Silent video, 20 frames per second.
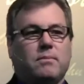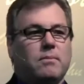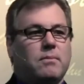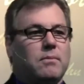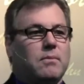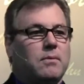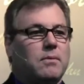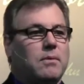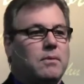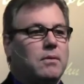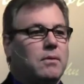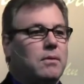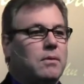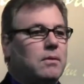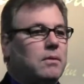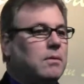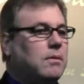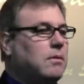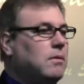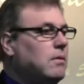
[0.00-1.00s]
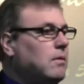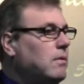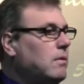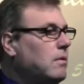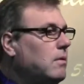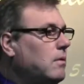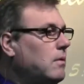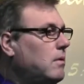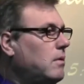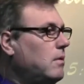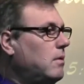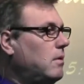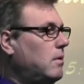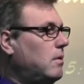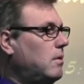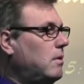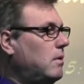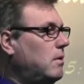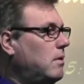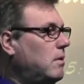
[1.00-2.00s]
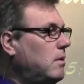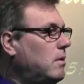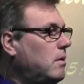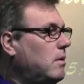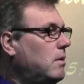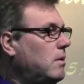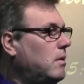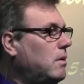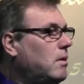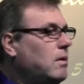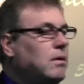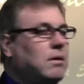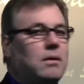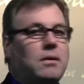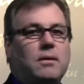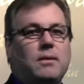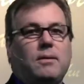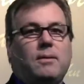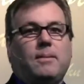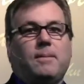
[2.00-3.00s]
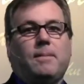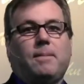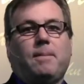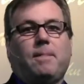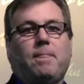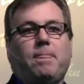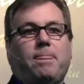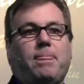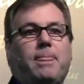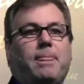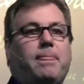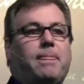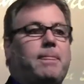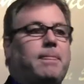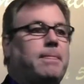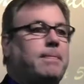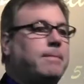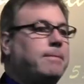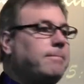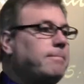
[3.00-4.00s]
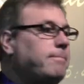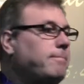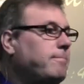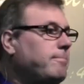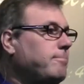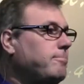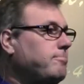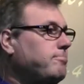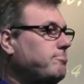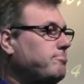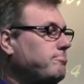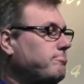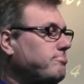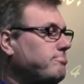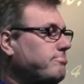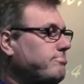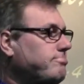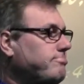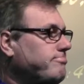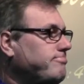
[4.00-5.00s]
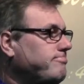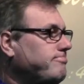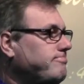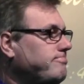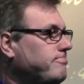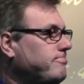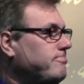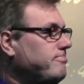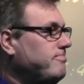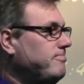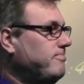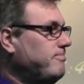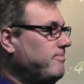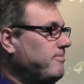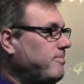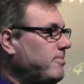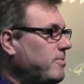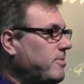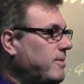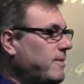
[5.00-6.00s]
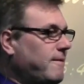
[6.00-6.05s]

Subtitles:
No one is speaking in this clip.